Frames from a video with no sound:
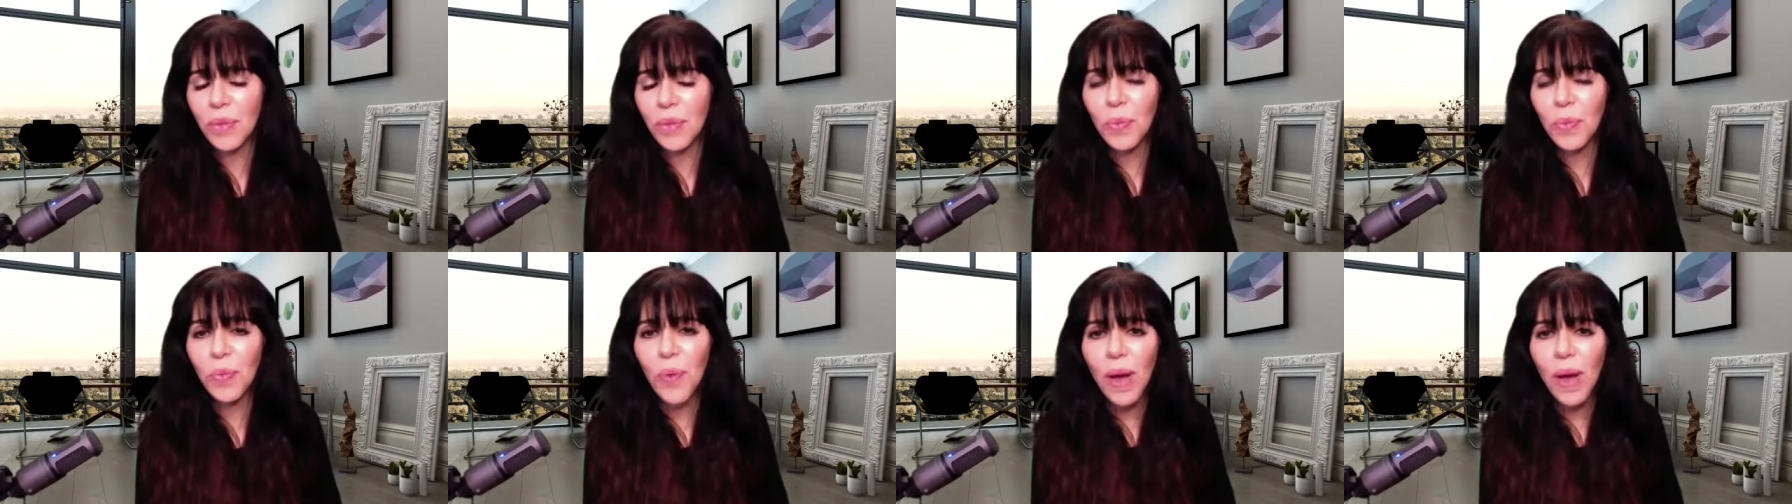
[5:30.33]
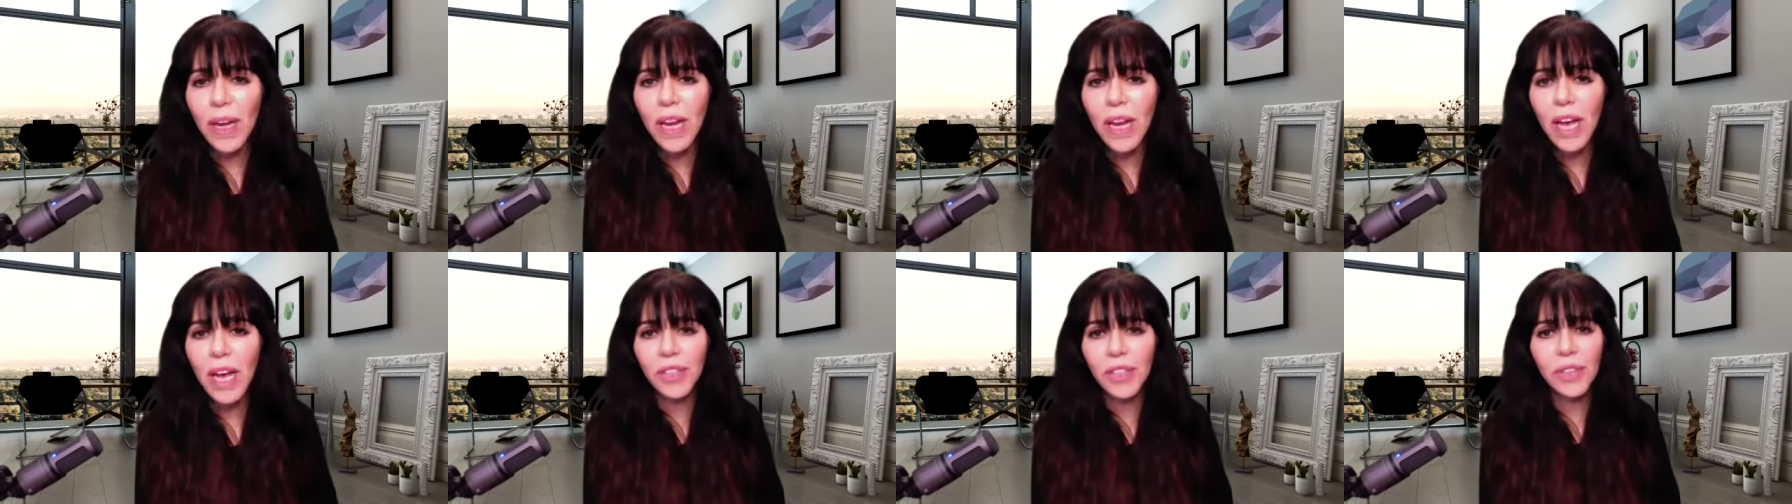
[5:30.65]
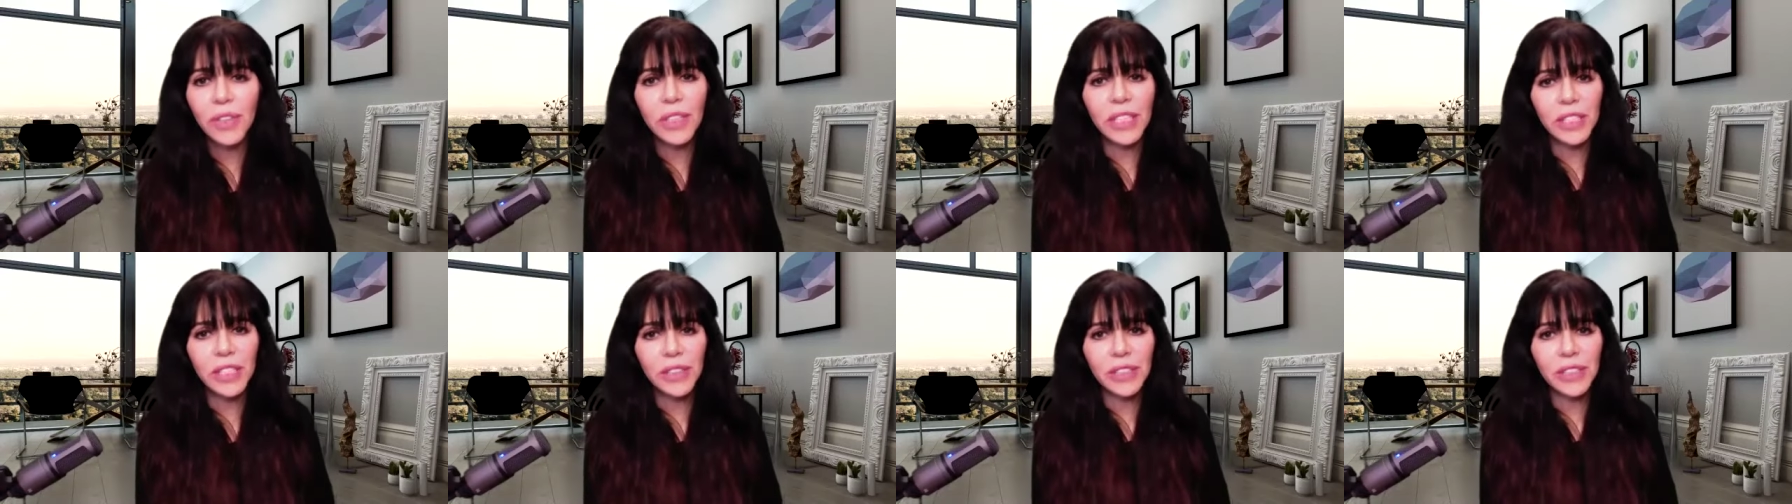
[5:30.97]
the
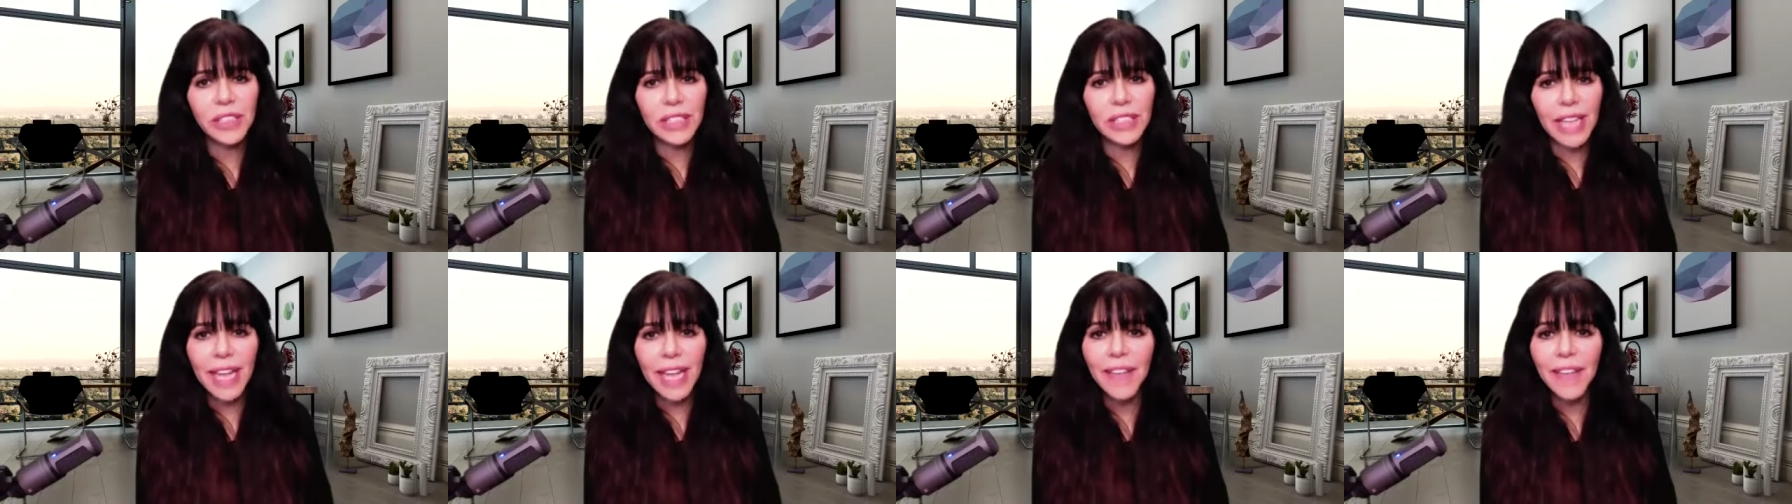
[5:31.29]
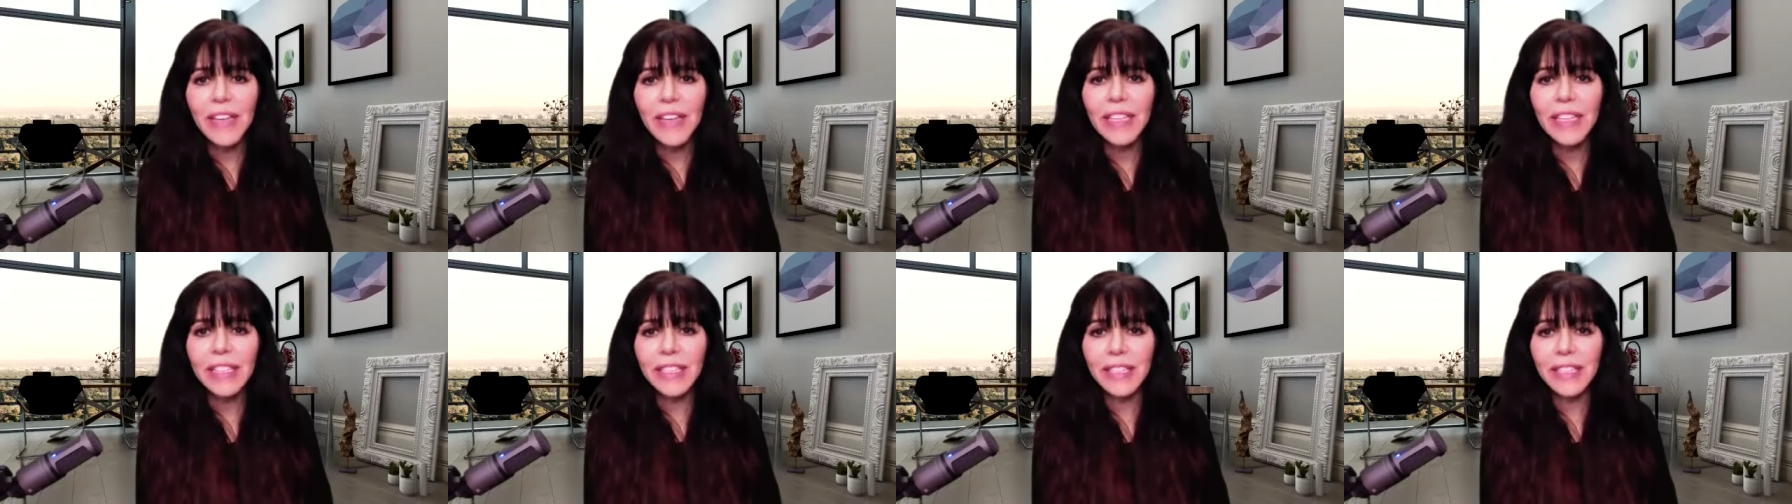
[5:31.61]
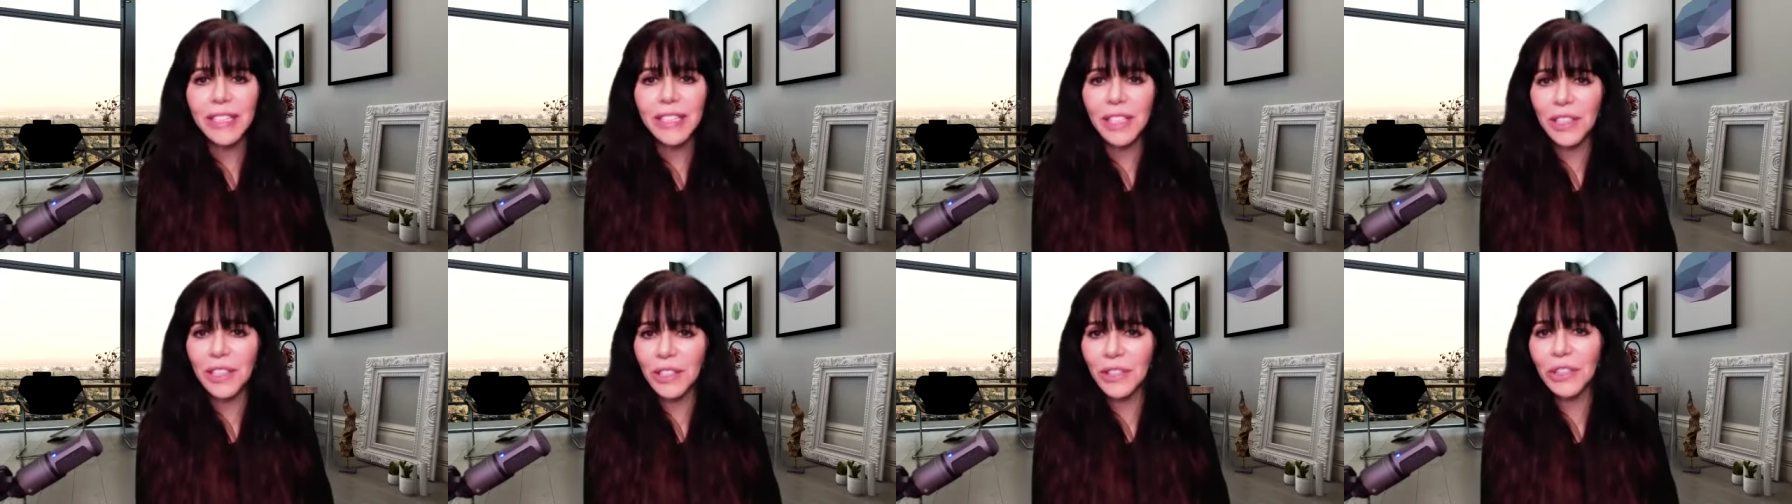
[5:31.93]
100-Year Savings
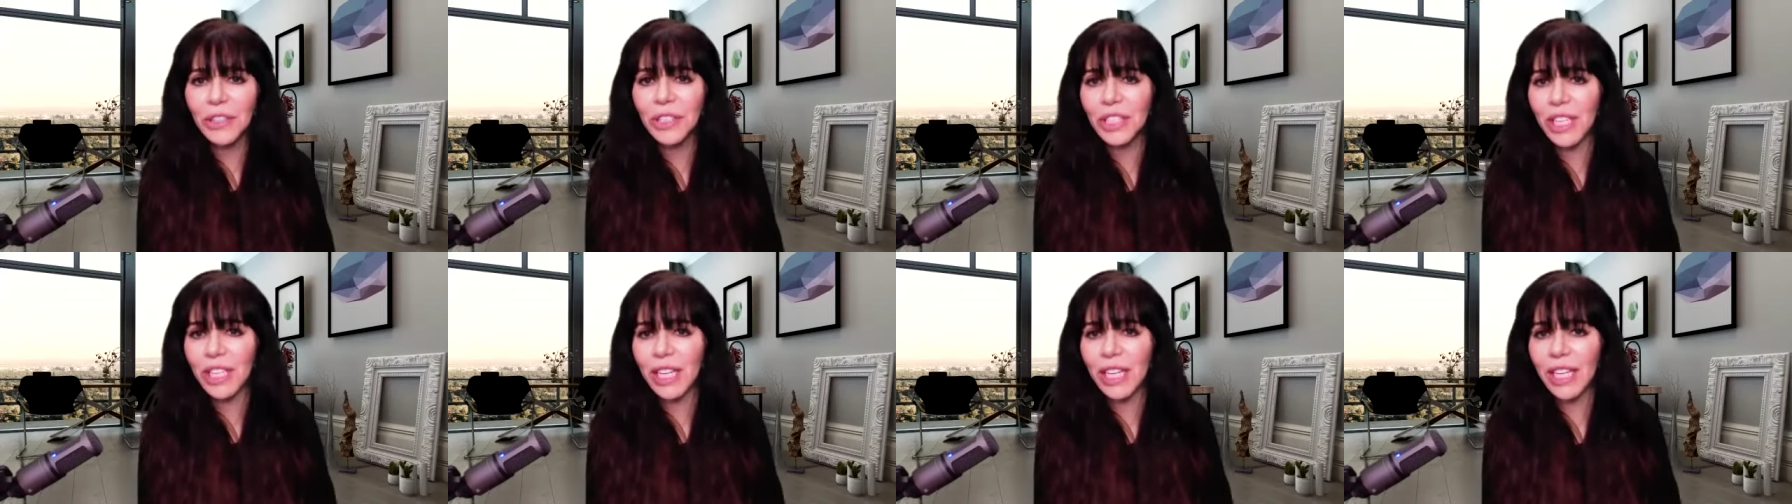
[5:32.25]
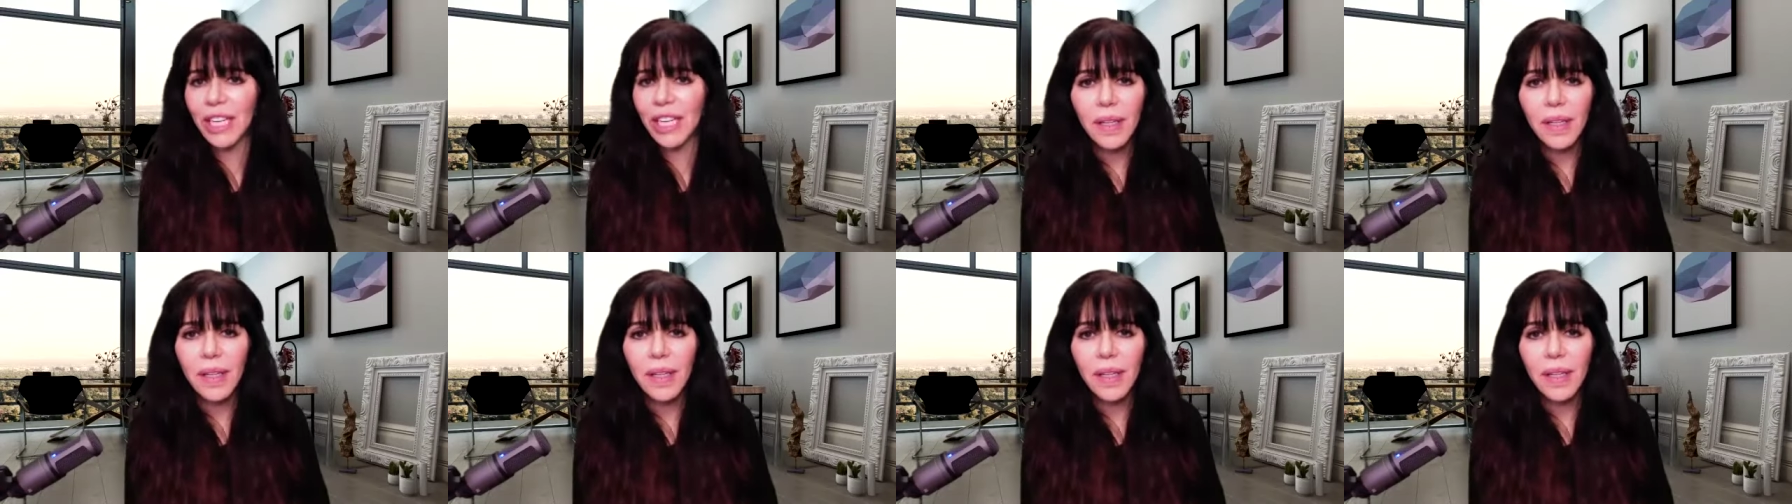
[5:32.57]
Solution.